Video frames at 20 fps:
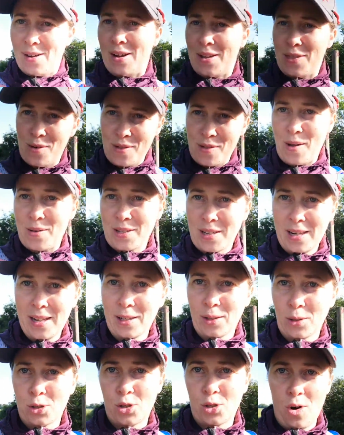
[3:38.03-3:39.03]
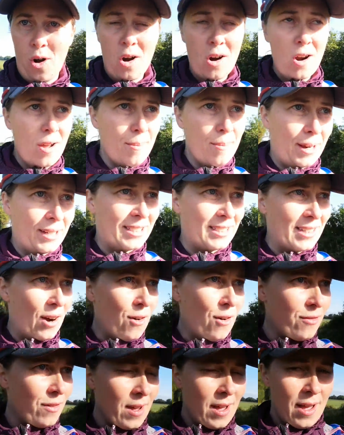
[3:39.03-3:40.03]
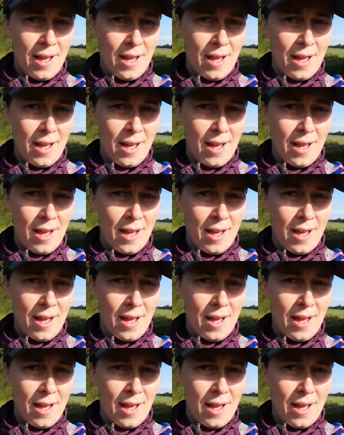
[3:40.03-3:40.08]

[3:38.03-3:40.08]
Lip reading: I thought that was a little strong myself.